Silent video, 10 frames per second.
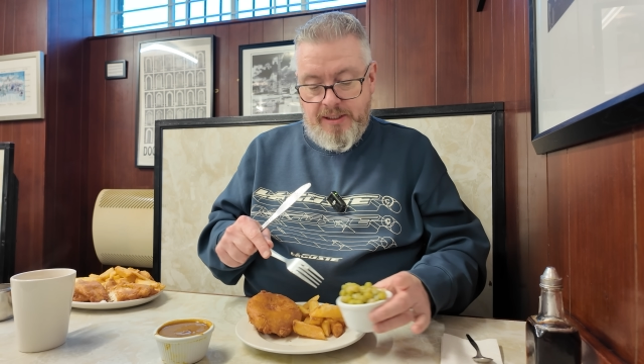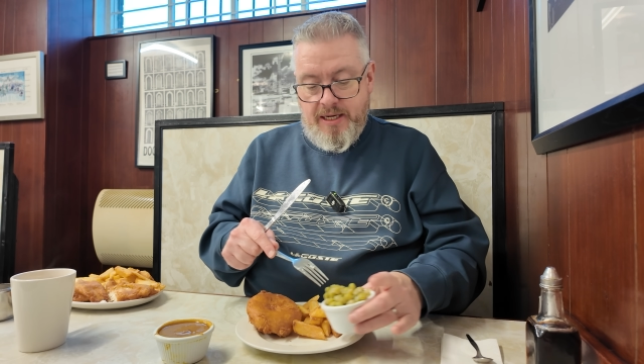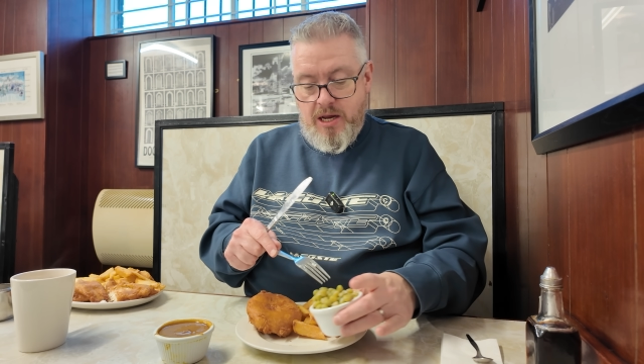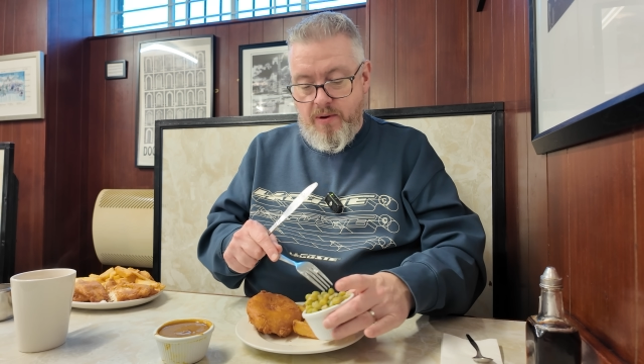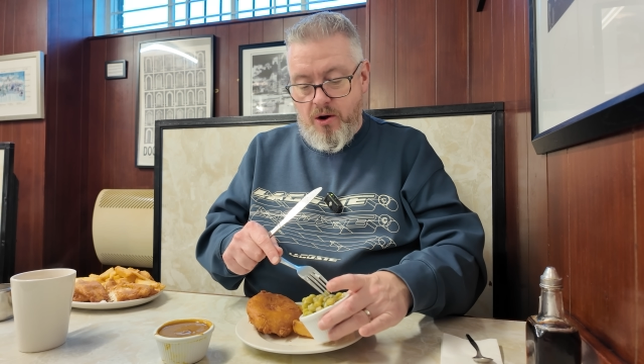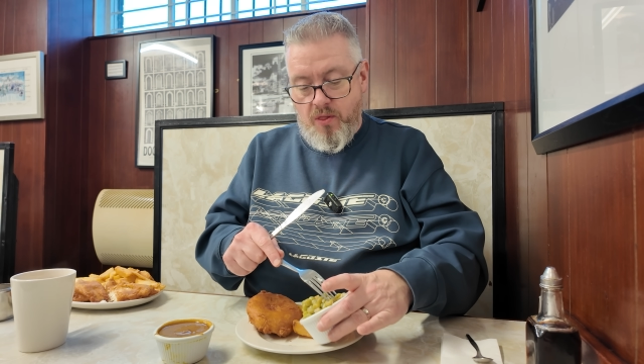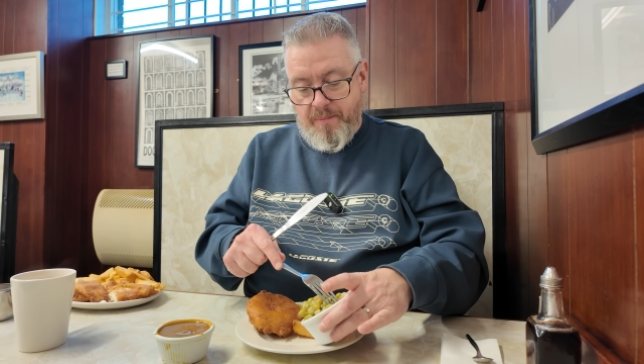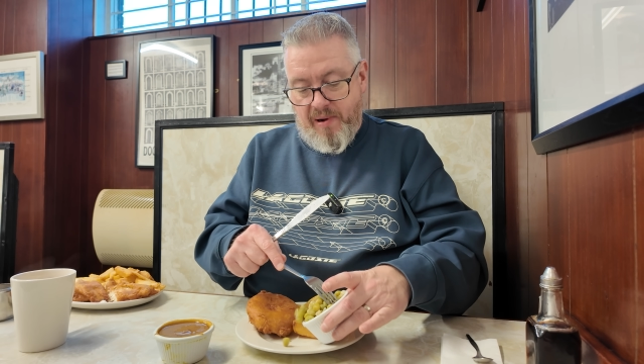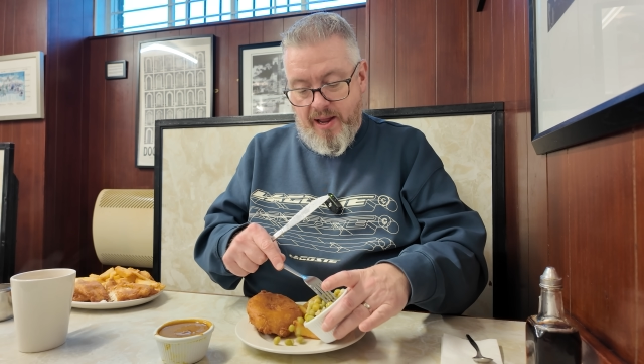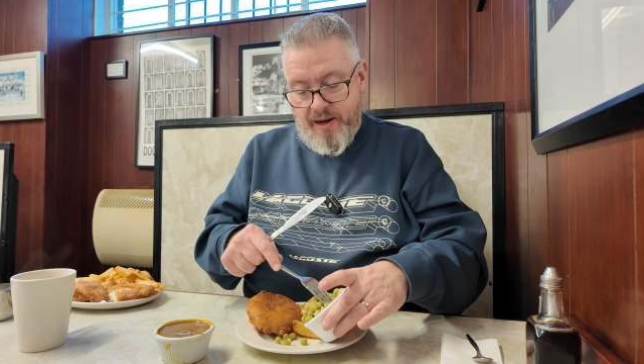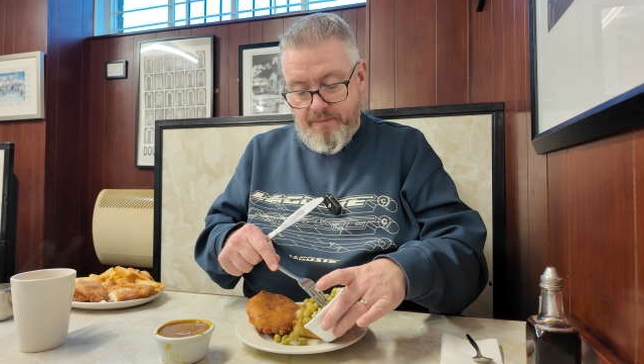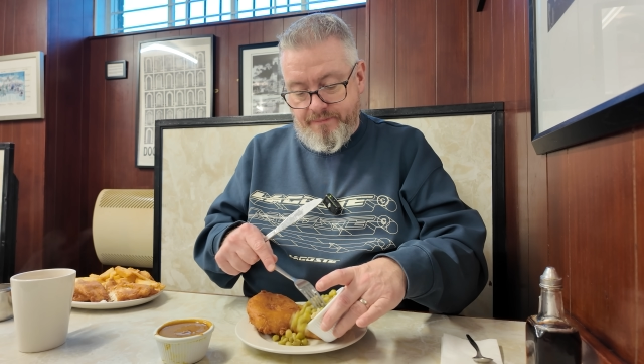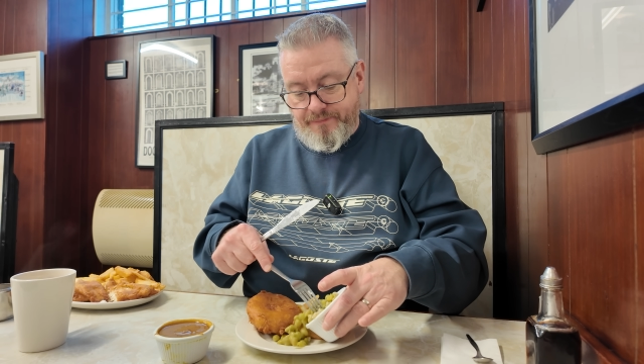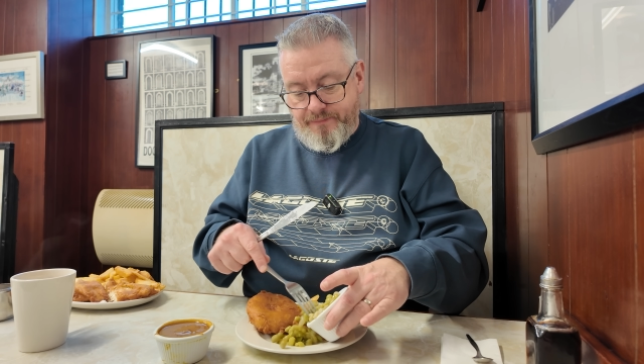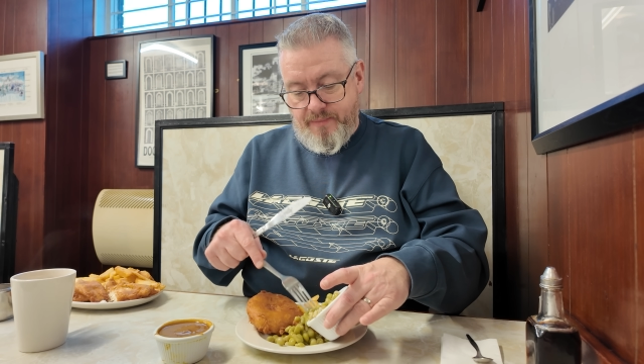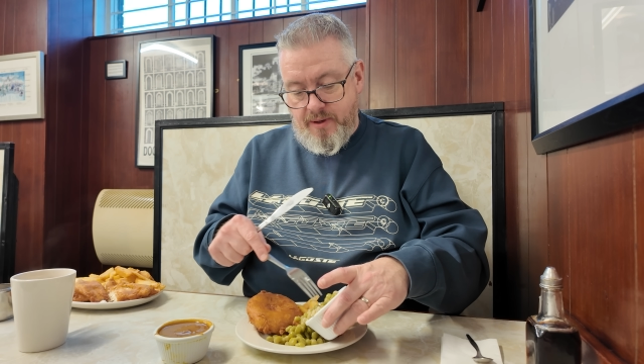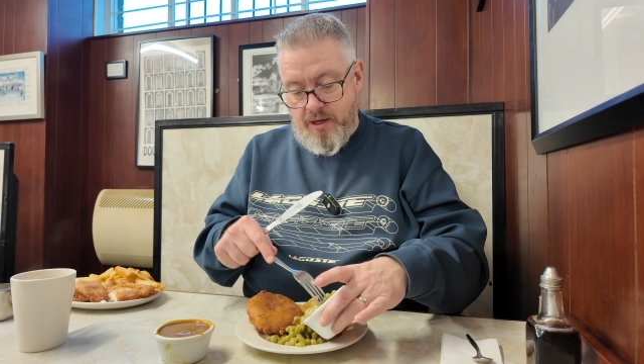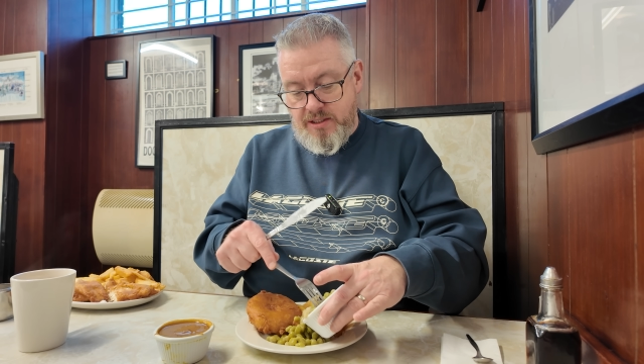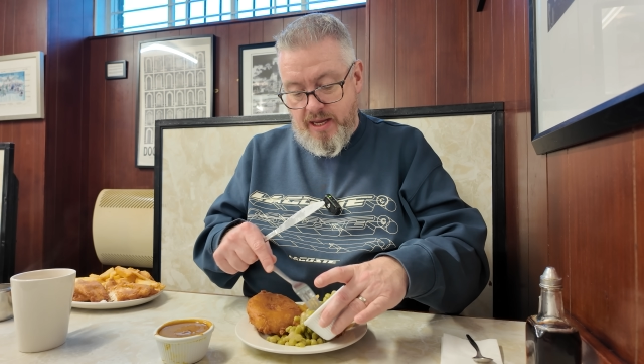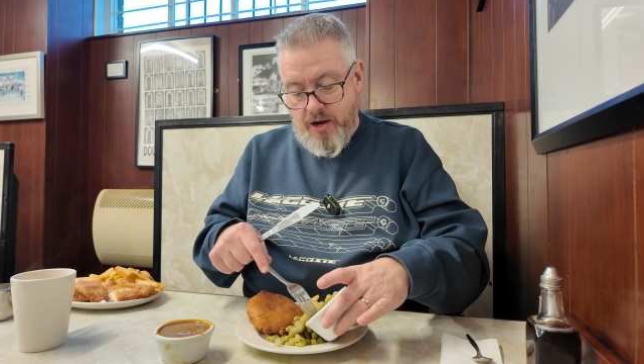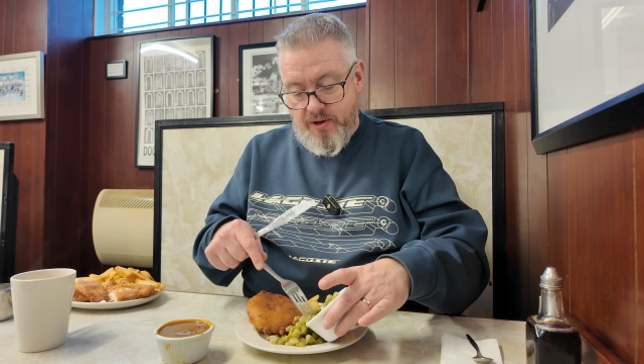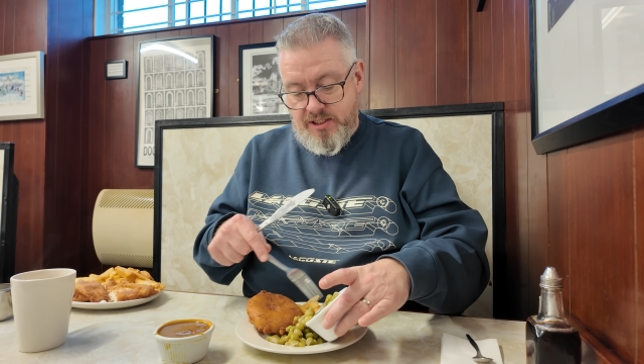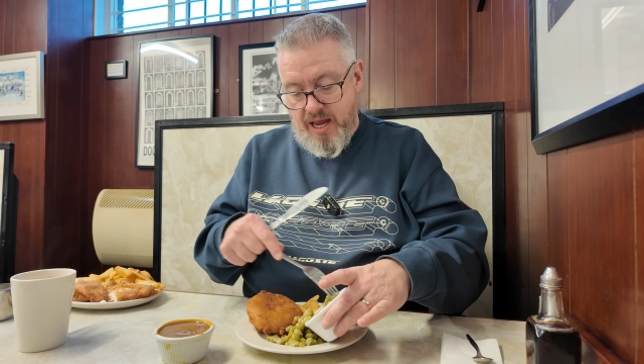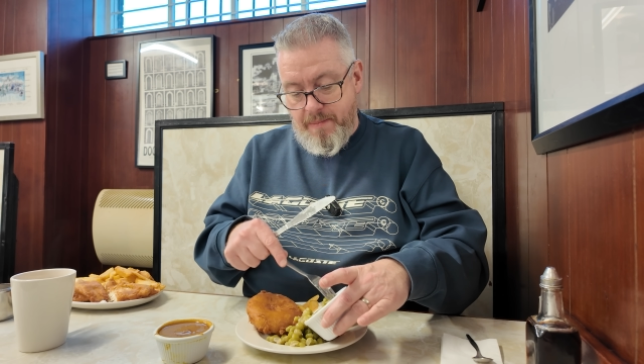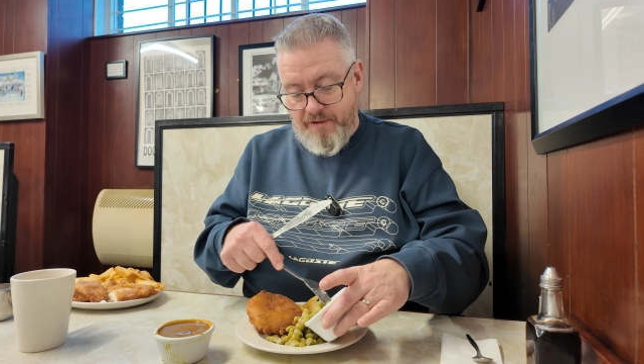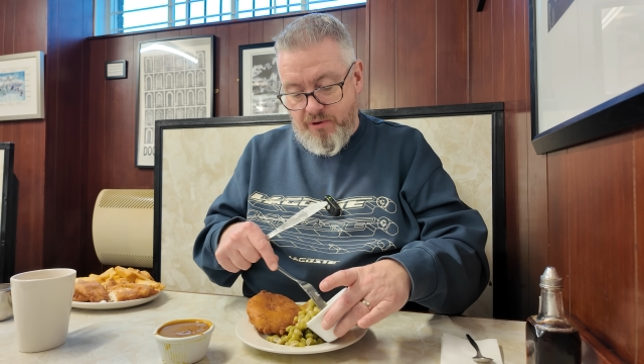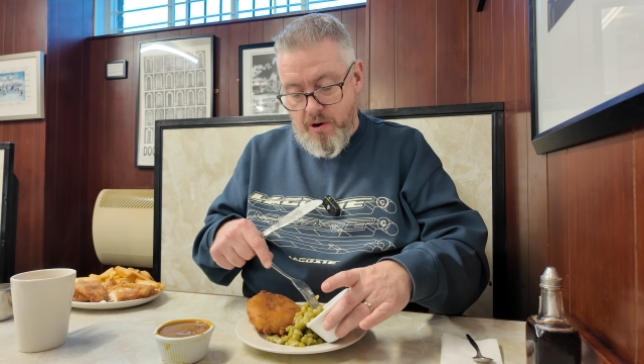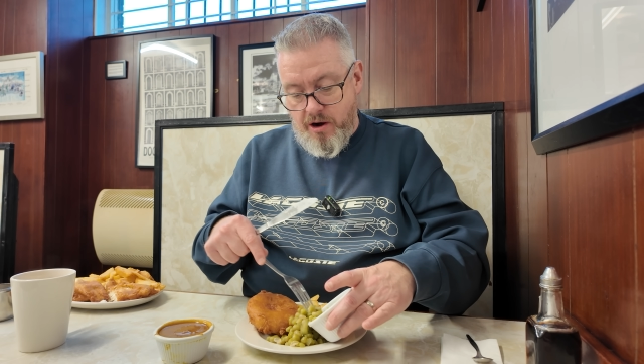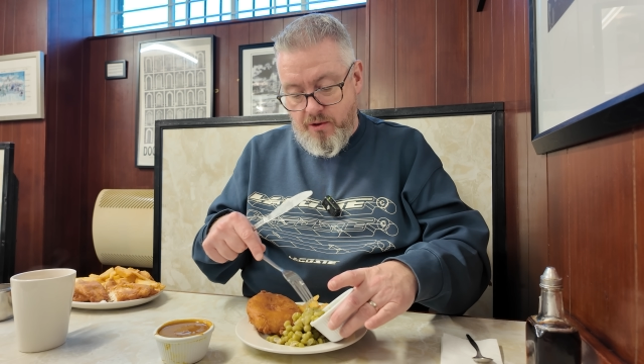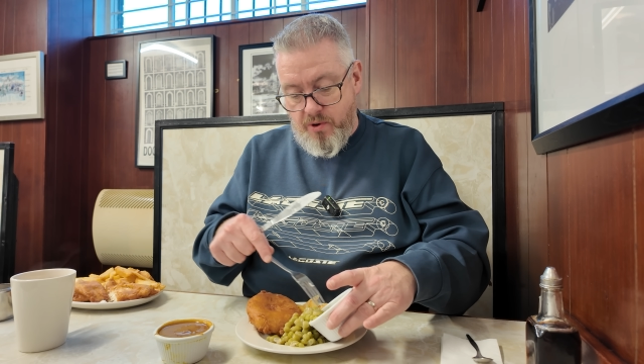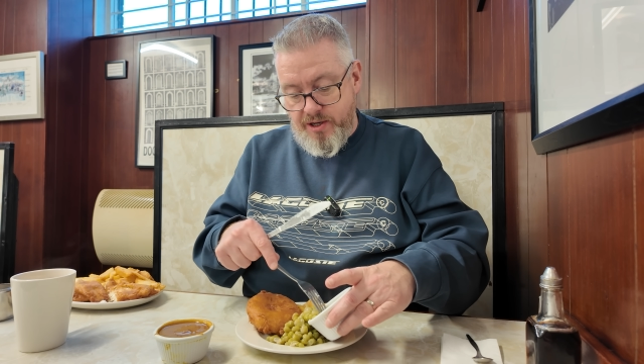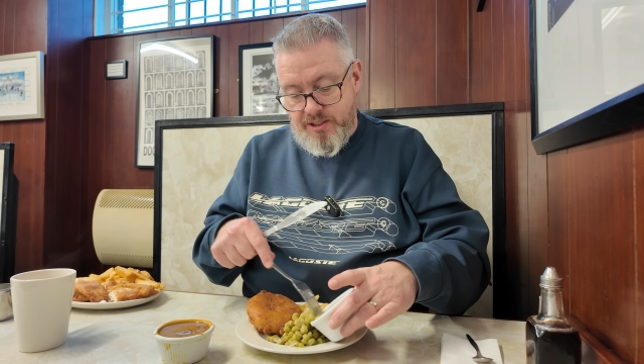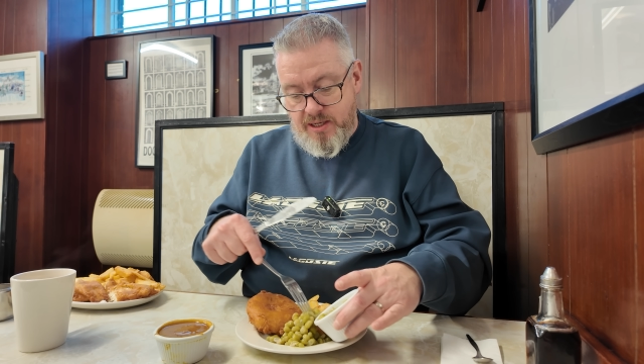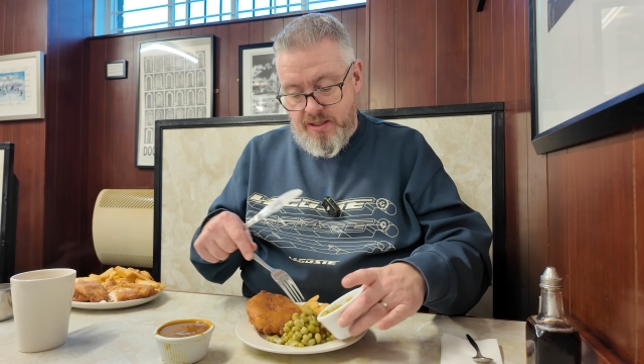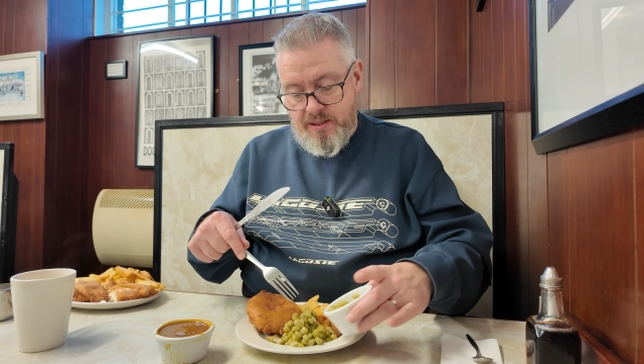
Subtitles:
They're going on the plate because they're going to escape everywhere otherwise.